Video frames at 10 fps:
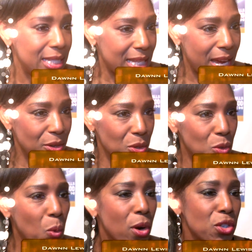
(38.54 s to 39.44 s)

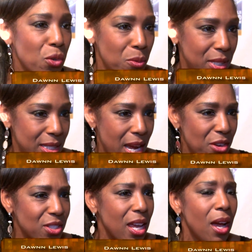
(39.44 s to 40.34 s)
designers, wardrobe
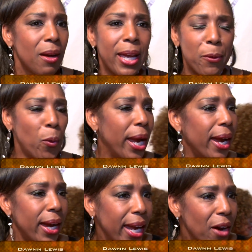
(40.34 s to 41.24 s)
designers,
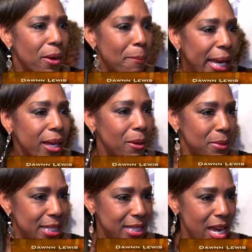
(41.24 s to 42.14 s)
wear, hair and makeup
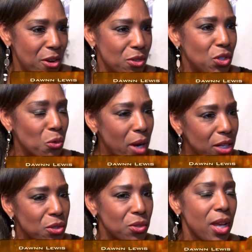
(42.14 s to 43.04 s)
designers,
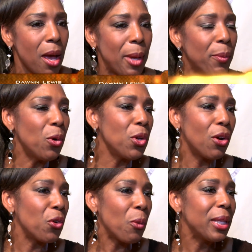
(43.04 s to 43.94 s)
directors, people who you
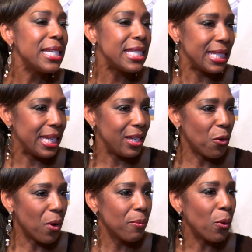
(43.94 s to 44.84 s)
don't normally see
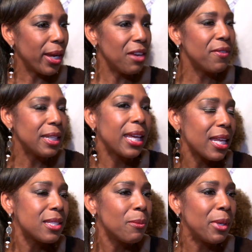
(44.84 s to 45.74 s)
or, or even
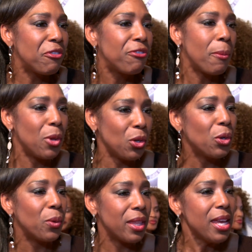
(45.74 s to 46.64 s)
get to be
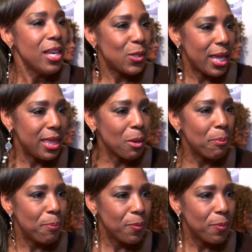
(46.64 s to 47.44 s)
familiar with. So I think